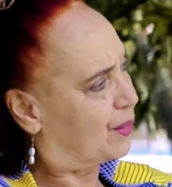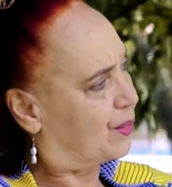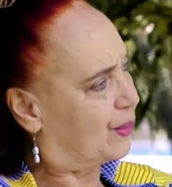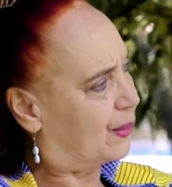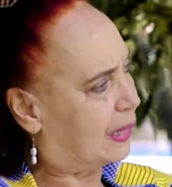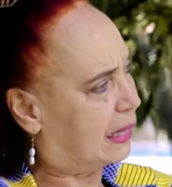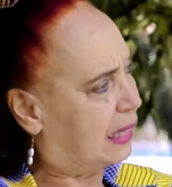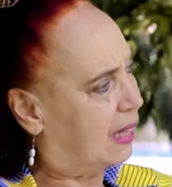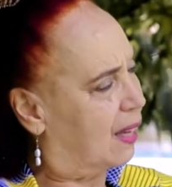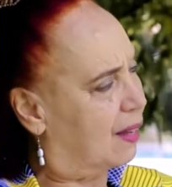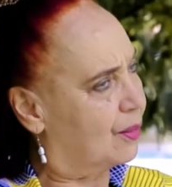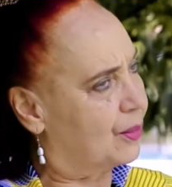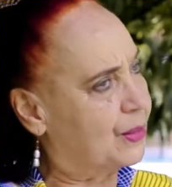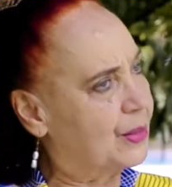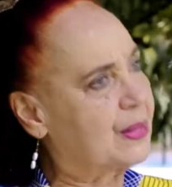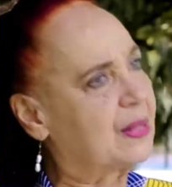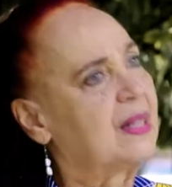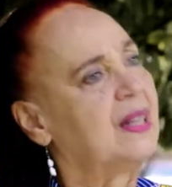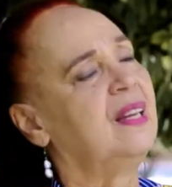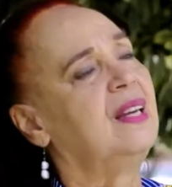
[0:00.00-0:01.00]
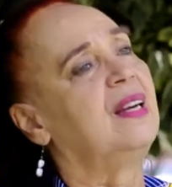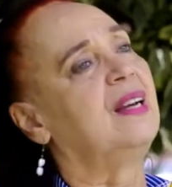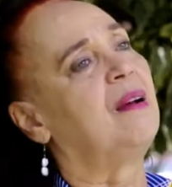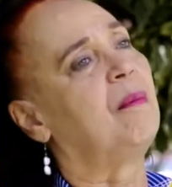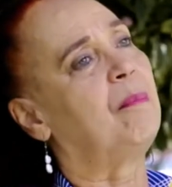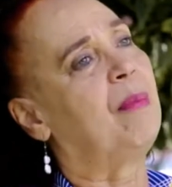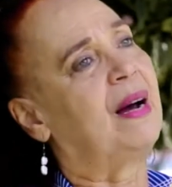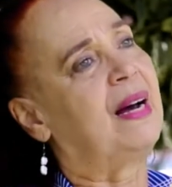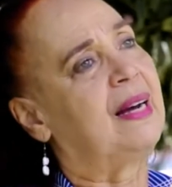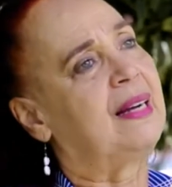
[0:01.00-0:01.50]
to the girls.
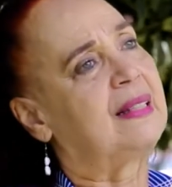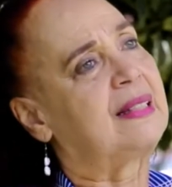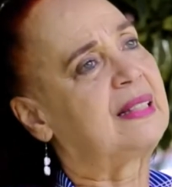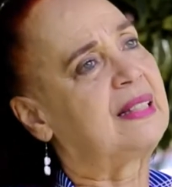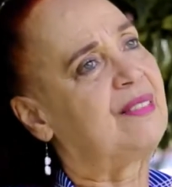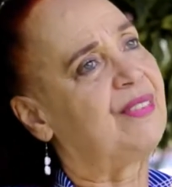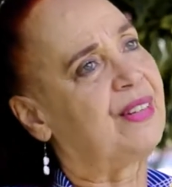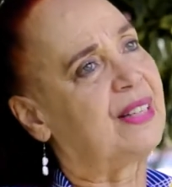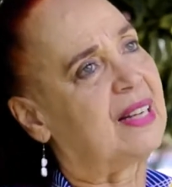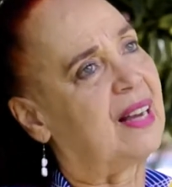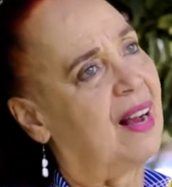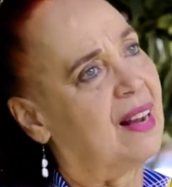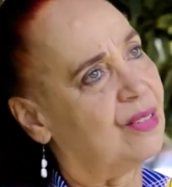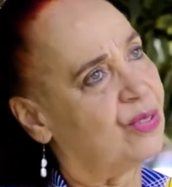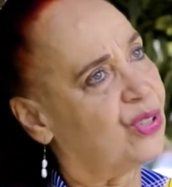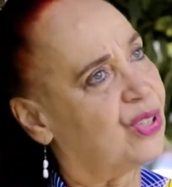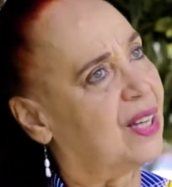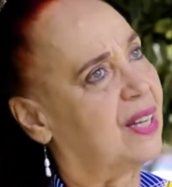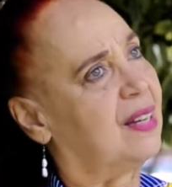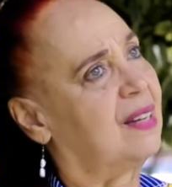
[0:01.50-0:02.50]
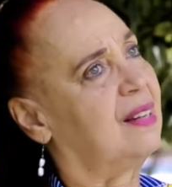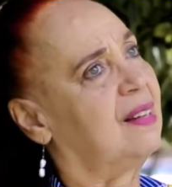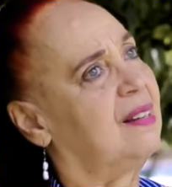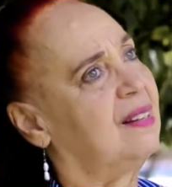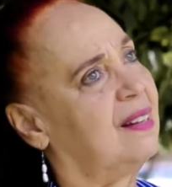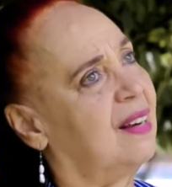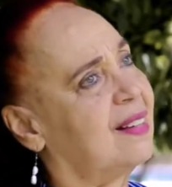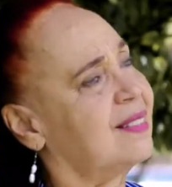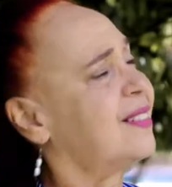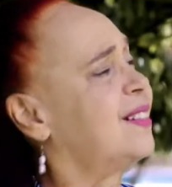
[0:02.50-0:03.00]
But even culture,
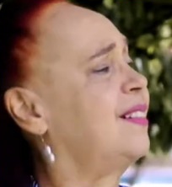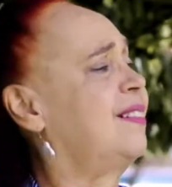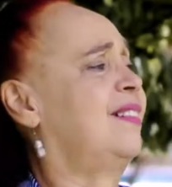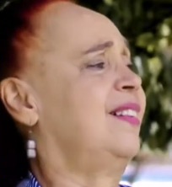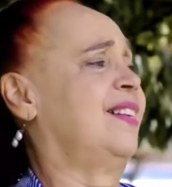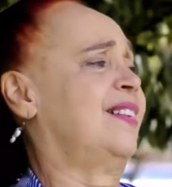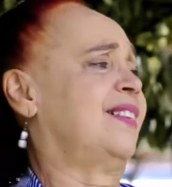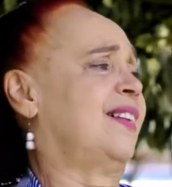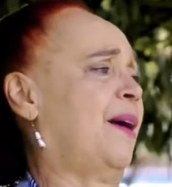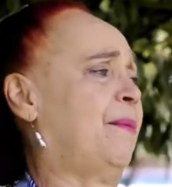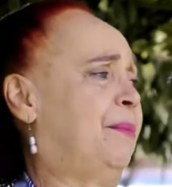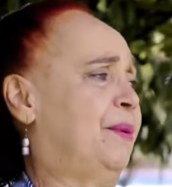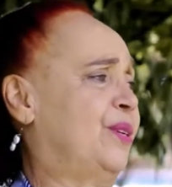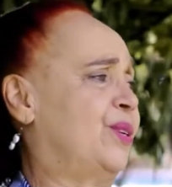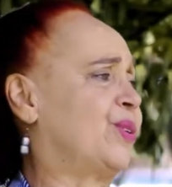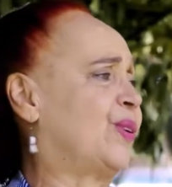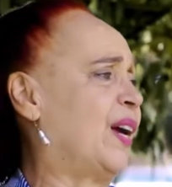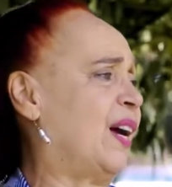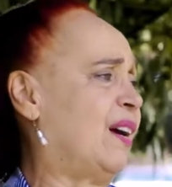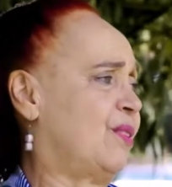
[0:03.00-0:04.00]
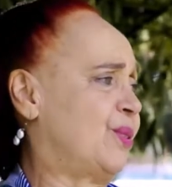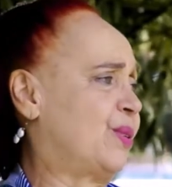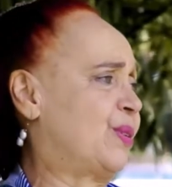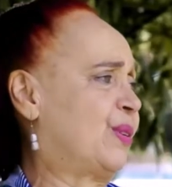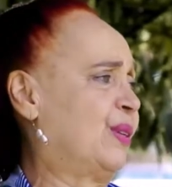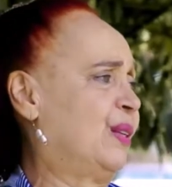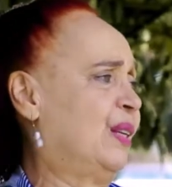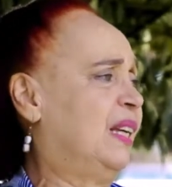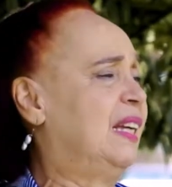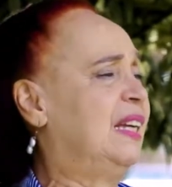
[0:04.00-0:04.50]
nasty things happen to girls.
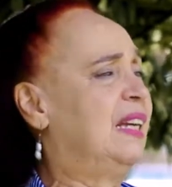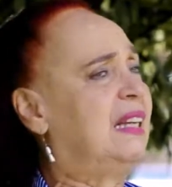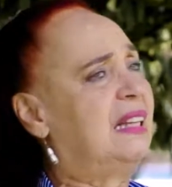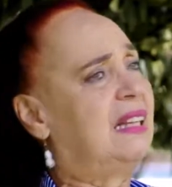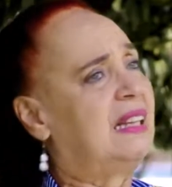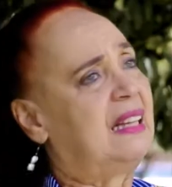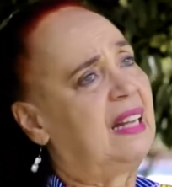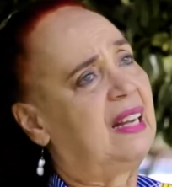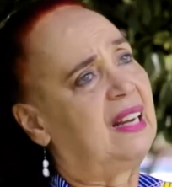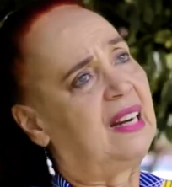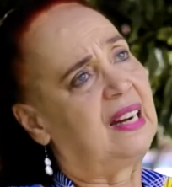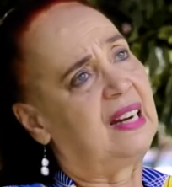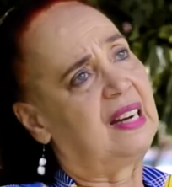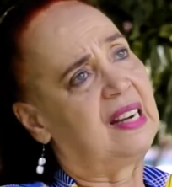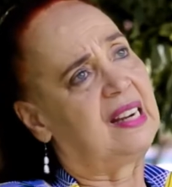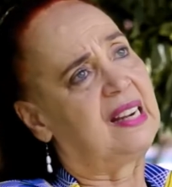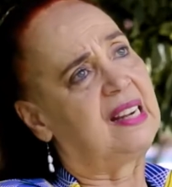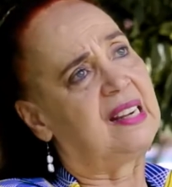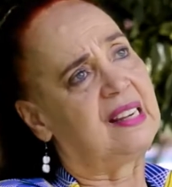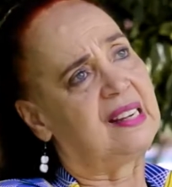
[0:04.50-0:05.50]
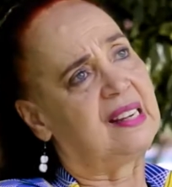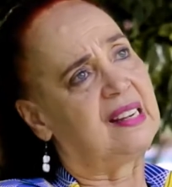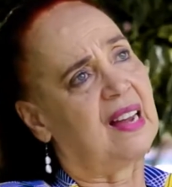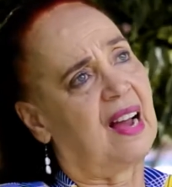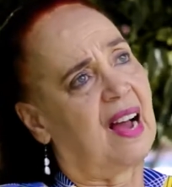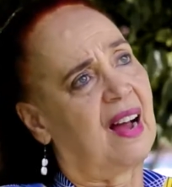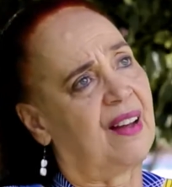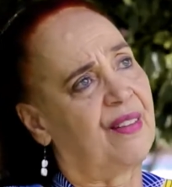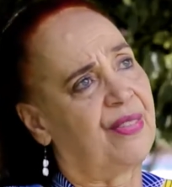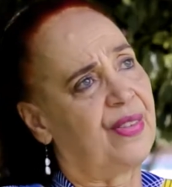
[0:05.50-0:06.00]
They
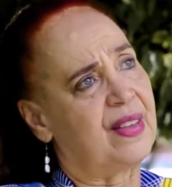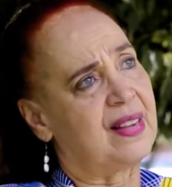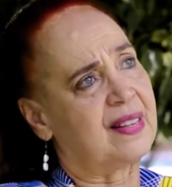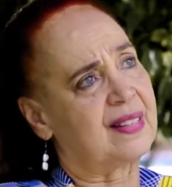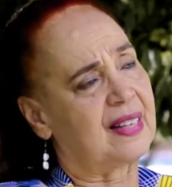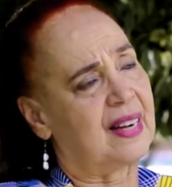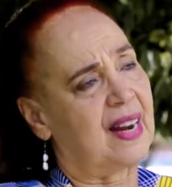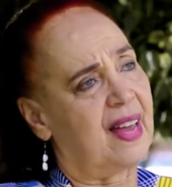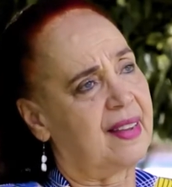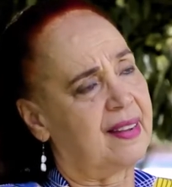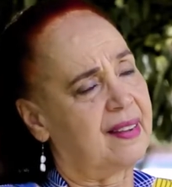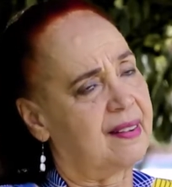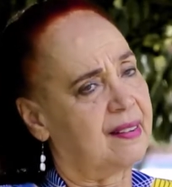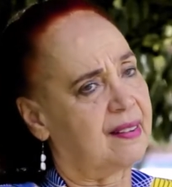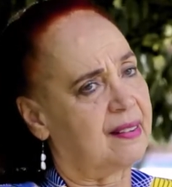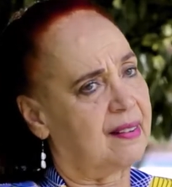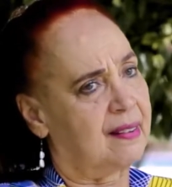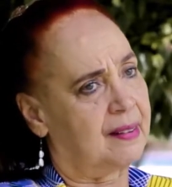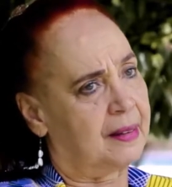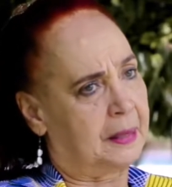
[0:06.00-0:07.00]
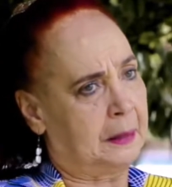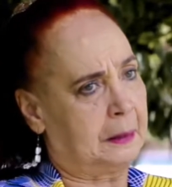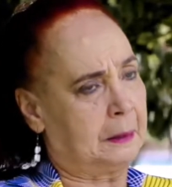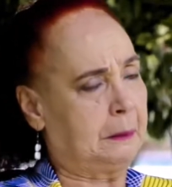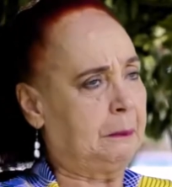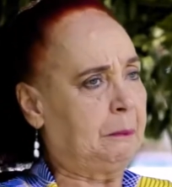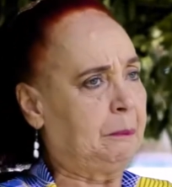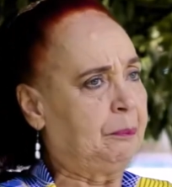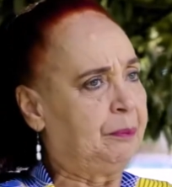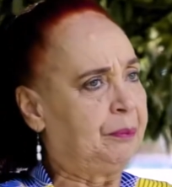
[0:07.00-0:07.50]
are things like,
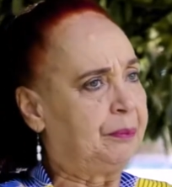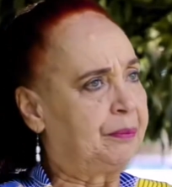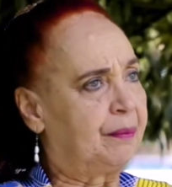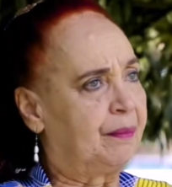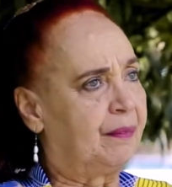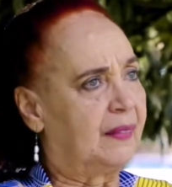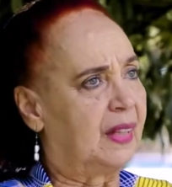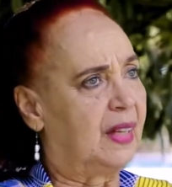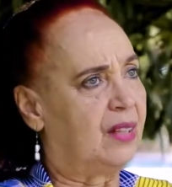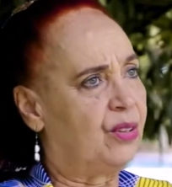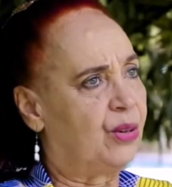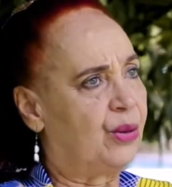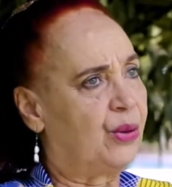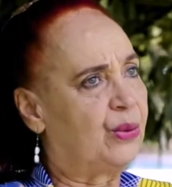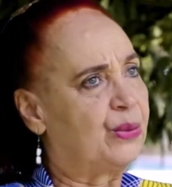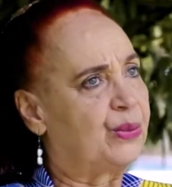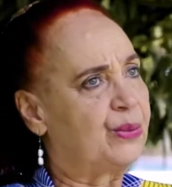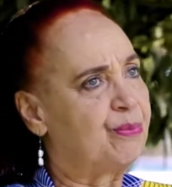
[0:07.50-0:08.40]
you know,